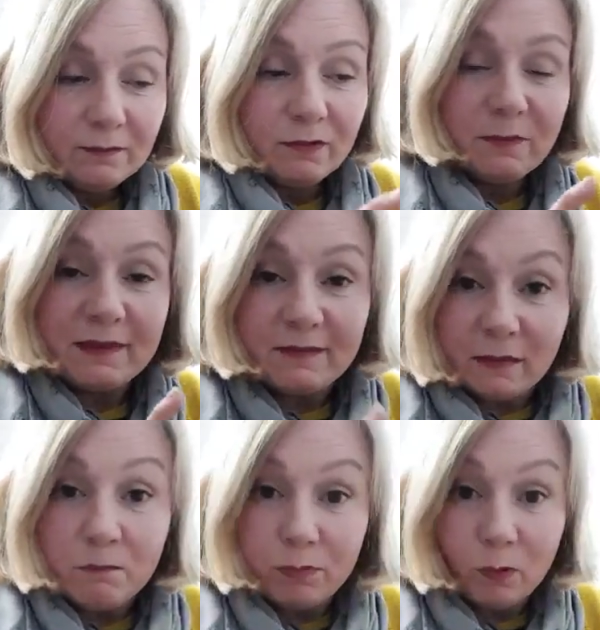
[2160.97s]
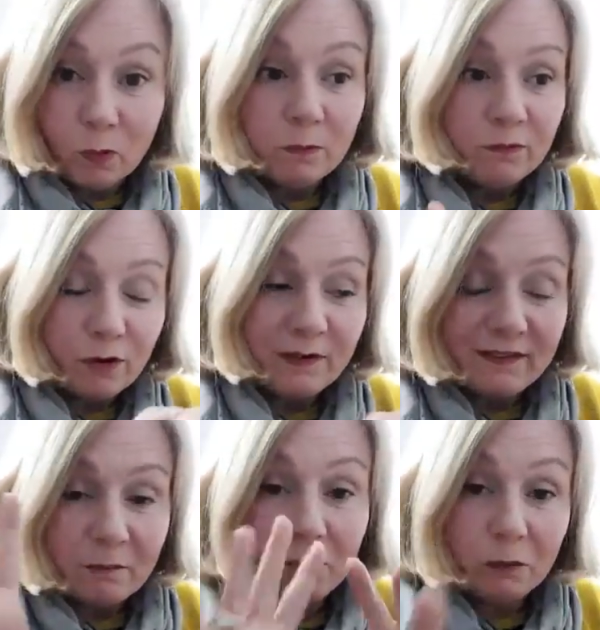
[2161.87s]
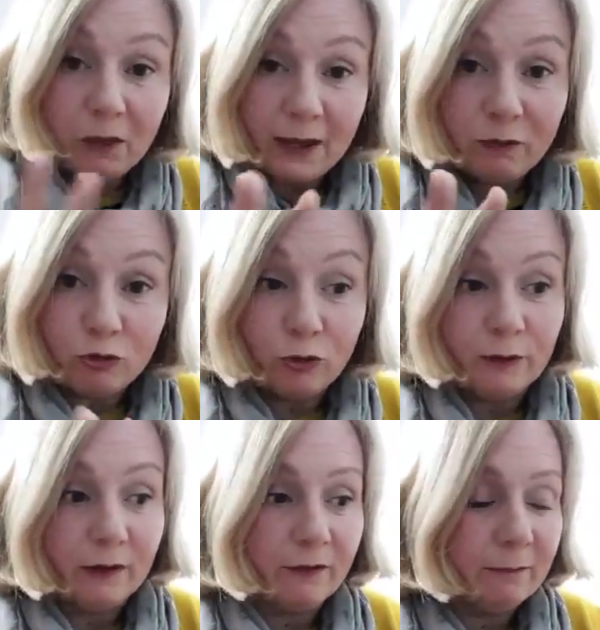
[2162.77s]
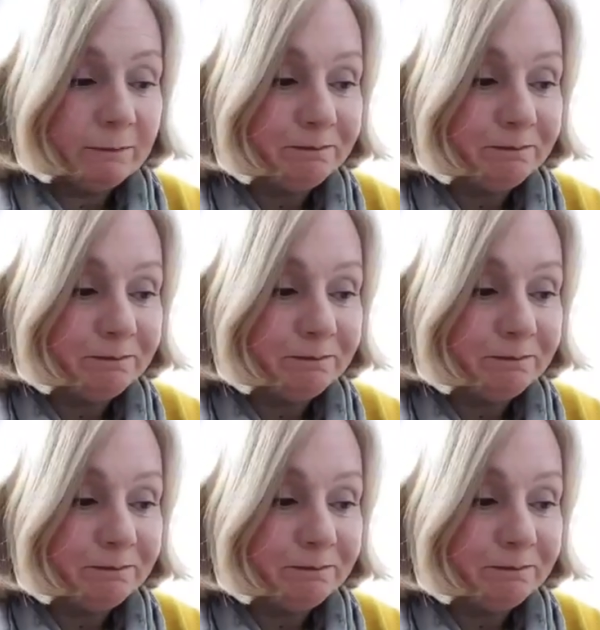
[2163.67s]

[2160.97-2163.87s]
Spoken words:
something simple, very simple line drawings.